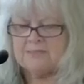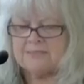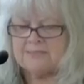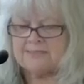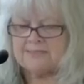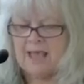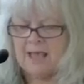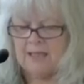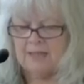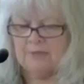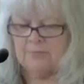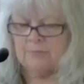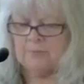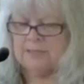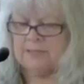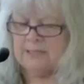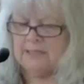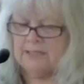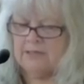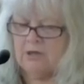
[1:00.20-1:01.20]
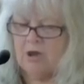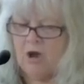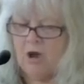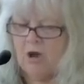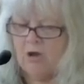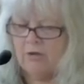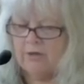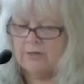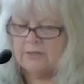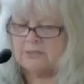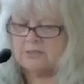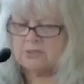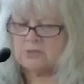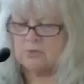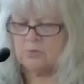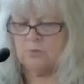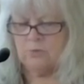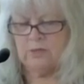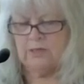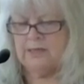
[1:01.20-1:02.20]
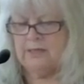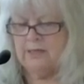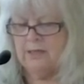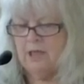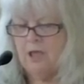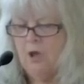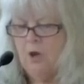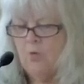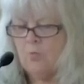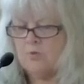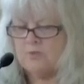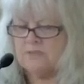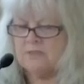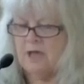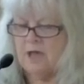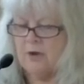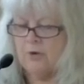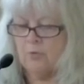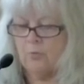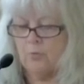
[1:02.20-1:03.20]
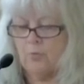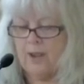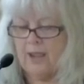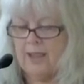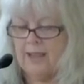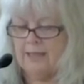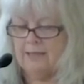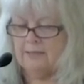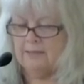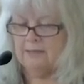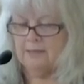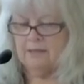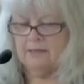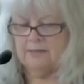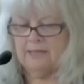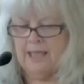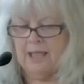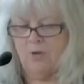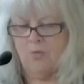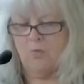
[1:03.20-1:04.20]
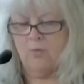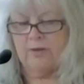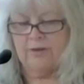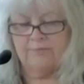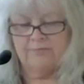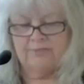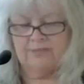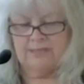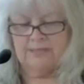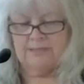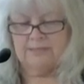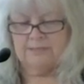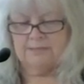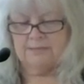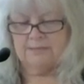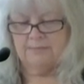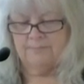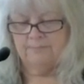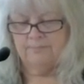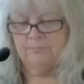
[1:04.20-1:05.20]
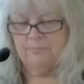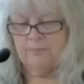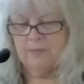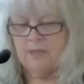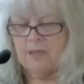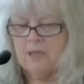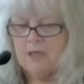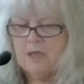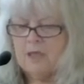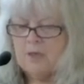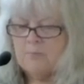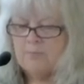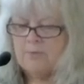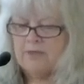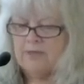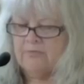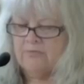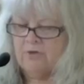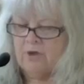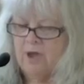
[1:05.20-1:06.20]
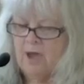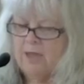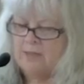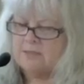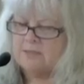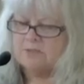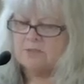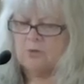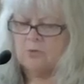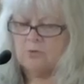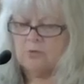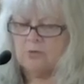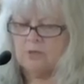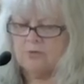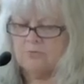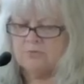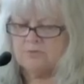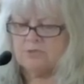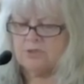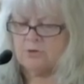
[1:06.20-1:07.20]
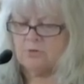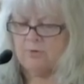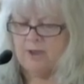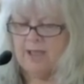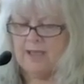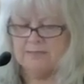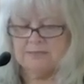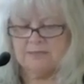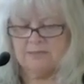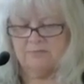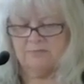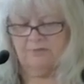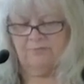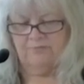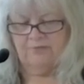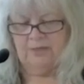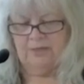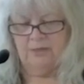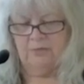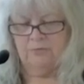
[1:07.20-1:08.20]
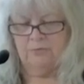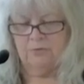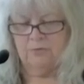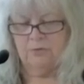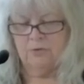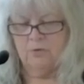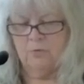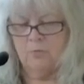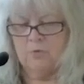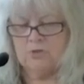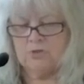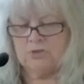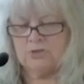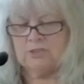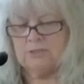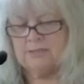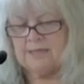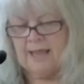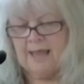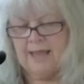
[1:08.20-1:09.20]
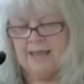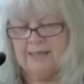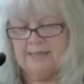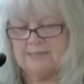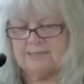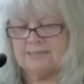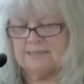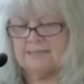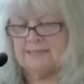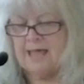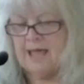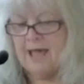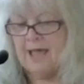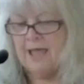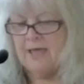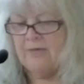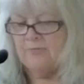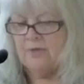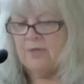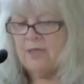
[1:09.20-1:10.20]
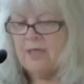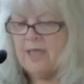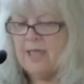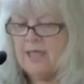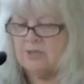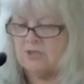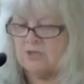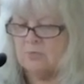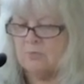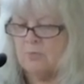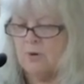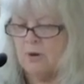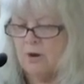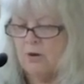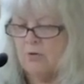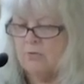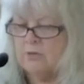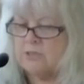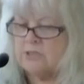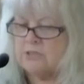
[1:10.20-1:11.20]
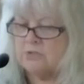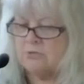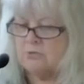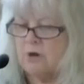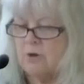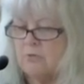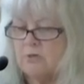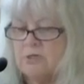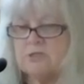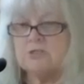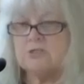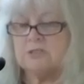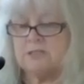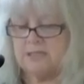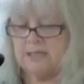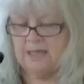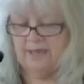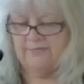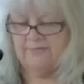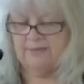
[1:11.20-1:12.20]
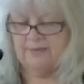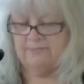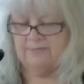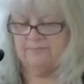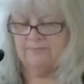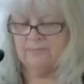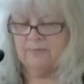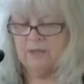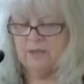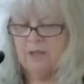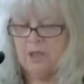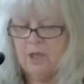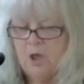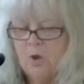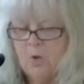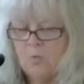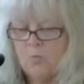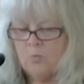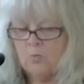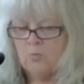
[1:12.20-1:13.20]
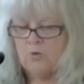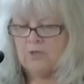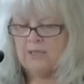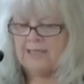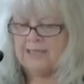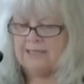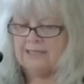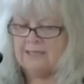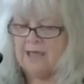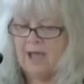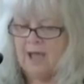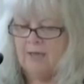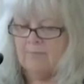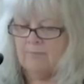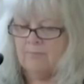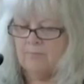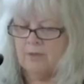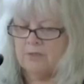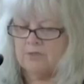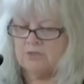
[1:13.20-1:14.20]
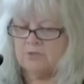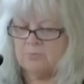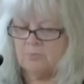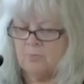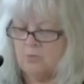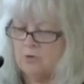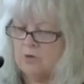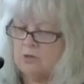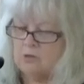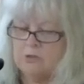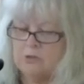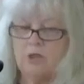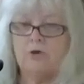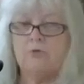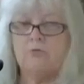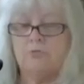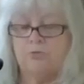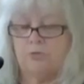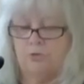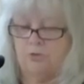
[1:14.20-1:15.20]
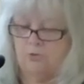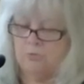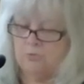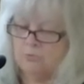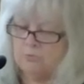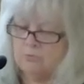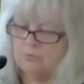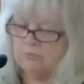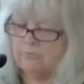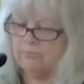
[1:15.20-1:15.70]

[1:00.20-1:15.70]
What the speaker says: Solomon in all his glory was not arrayed like one of these. But if God so clothes the grass of the field, which today is alive and tomorrow is thrown into the oven, will he not much more clothe you?